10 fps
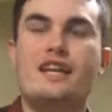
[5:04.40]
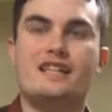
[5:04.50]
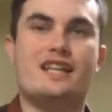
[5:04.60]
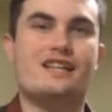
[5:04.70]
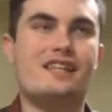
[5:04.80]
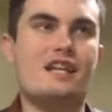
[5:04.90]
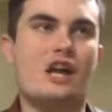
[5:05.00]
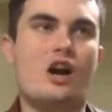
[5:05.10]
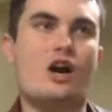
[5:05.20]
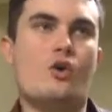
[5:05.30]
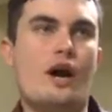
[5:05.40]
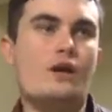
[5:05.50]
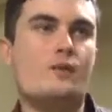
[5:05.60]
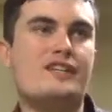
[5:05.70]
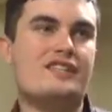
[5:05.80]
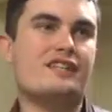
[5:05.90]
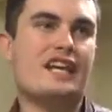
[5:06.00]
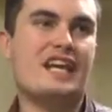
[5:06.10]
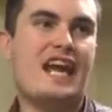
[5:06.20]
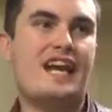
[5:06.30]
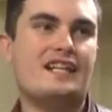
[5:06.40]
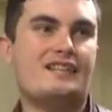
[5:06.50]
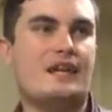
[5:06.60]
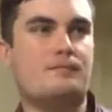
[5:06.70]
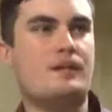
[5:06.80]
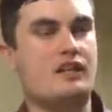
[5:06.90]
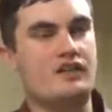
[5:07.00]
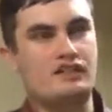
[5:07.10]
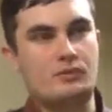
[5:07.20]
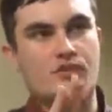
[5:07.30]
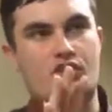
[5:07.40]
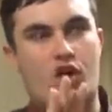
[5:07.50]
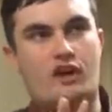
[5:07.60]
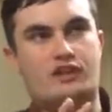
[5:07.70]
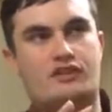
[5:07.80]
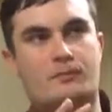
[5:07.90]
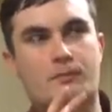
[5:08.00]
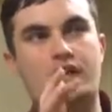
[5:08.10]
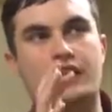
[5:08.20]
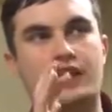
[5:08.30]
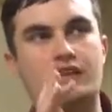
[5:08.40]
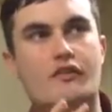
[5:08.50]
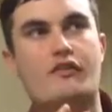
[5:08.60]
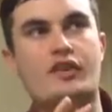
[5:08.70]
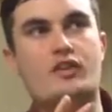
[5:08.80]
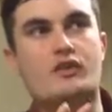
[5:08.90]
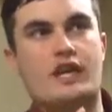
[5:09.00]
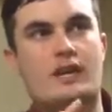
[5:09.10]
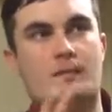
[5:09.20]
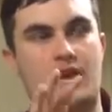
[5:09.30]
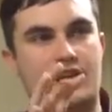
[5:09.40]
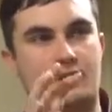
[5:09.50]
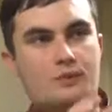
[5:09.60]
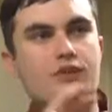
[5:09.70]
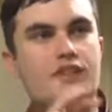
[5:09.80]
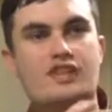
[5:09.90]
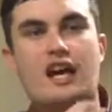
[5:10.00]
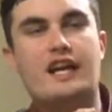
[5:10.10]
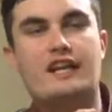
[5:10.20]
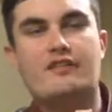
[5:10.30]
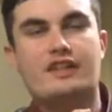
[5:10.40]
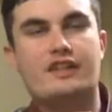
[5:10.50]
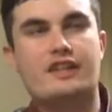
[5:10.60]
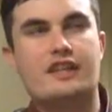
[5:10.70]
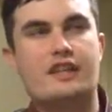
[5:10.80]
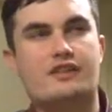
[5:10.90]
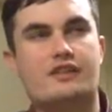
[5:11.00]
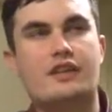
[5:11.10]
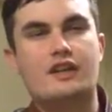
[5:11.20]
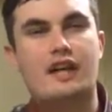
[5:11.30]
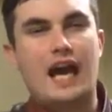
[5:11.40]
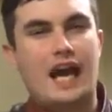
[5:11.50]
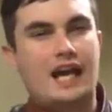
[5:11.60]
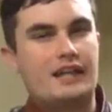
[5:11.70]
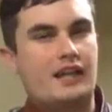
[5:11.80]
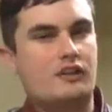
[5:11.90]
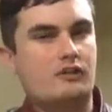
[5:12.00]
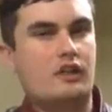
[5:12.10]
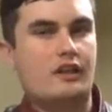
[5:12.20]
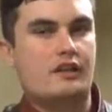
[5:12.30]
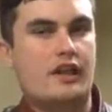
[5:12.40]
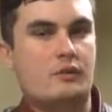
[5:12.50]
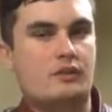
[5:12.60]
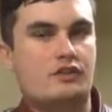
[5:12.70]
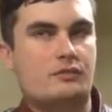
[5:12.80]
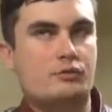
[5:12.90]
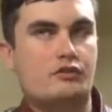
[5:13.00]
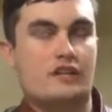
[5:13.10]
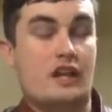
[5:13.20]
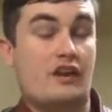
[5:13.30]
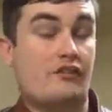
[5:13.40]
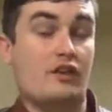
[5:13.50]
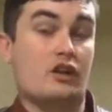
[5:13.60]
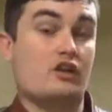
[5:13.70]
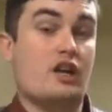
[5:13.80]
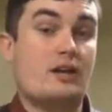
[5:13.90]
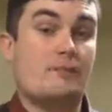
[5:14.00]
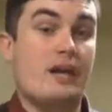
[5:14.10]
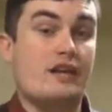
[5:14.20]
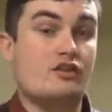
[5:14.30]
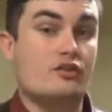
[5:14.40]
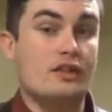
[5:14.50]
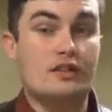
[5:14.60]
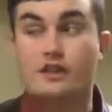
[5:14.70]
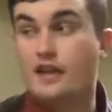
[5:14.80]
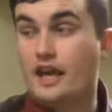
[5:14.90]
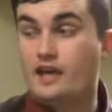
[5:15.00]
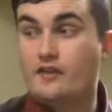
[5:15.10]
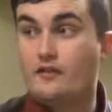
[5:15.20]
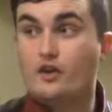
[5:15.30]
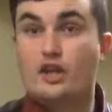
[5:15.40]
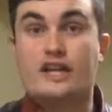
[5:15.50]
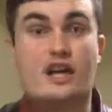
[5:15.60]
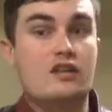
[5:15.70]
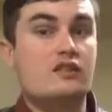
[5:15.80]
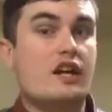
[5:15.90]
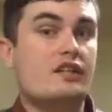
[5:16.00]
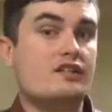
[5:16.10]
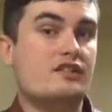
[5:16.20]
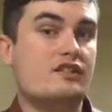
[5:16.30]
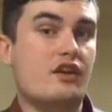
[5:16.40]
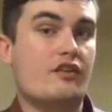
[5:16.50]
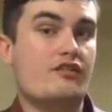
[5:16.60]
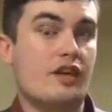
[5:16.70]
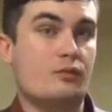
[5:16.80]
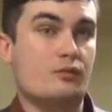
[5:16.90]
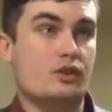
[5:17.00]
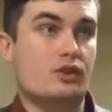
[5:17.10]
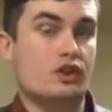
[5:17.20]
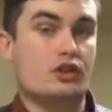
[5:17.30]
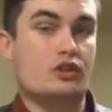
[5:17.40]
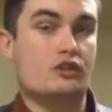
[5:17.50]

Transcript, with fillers: and then I think, oh, I wish that they had added that because it was awesome in the video game, and it really tied everything together. I got a lot of that with this movie. I felt a lot of pandering, and I felt like a lot of stuff that were